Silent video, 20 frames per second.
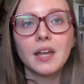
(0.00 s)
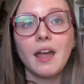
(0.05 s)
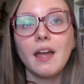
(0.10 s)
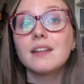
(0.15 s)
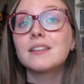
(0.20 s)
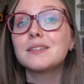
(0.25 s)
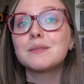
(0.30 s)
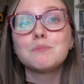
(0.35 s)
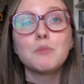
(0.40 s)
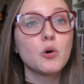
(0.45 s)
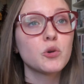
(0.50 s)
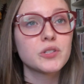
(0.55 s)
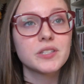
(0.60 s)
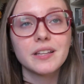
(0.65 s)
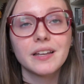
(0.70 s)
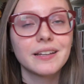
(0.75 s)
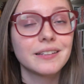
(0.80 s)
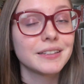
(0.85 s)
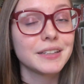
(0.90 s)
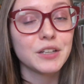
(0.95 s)
It's most
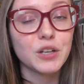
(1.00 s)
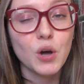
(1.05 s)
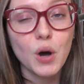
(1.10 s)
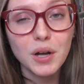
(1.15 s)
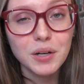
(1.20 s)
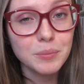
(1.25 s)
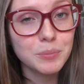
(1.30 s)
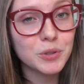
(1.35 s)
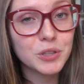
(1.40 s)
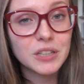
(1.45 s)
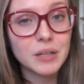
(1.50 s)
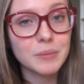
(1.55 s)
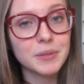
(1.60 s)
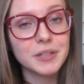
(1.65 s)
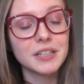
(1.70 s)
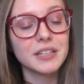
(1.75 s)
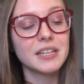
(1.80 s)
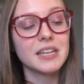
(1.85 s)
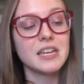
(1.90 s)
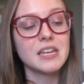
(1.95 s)
likely not a book I'm
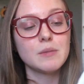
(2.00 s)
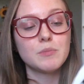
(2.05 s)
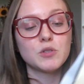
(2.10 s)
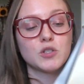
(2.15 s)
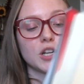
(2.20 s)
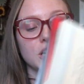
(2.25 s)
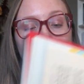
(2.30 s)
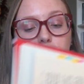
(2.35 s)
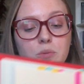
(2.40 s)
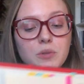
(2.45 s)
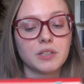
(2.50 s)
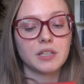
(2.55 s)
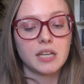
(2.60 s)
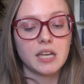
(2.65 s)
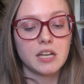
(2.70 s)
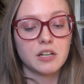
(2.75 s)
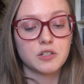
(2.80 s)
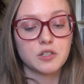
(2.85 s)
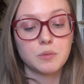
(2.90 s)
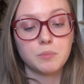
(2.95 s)
gonna keep, so I don't really
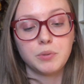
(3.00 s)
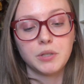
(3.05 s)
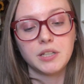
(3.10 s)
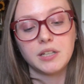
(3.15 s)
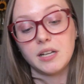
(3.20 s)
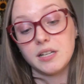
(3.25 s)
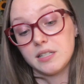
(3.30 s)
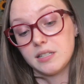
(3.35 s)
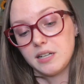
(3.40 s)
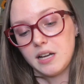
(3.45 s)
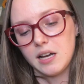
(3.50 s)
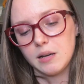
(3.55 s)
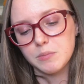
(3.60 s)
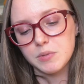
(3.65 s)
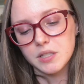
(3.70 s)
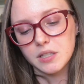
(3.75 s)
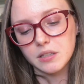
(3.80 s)
care to put nice tabs in